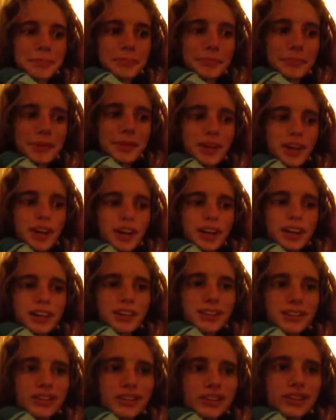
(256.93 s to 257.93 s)
But I
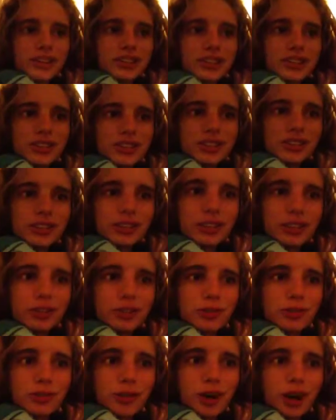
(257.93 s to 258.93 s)
can honestly tell
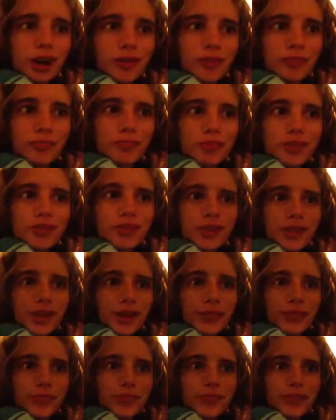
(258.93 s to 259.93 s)
you, I've been to
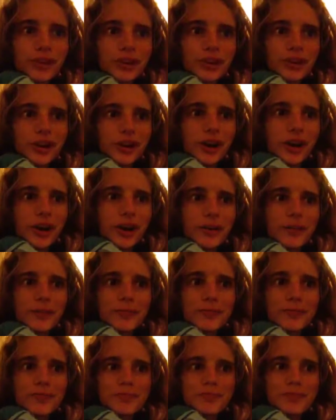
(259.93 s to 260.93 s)
that point. I've
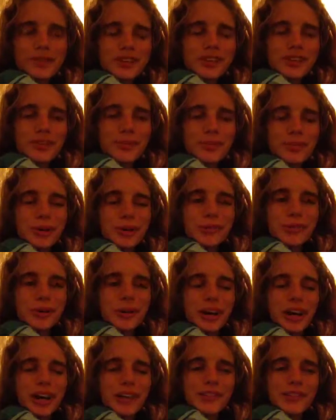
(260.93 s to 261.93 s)
been to the point
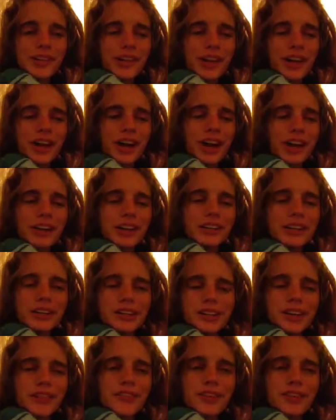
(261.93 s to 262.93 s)
where I thought I could
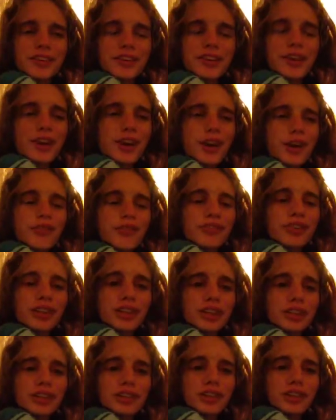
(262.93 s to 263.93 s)
never
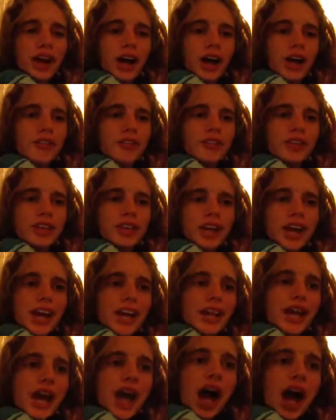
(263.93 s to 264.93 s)
feel alive
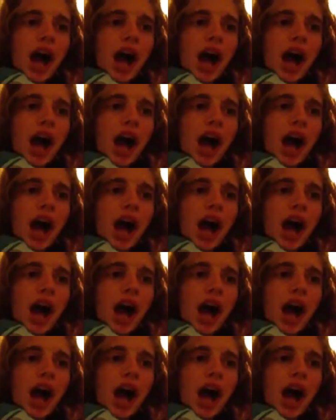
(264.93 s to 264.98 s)
again.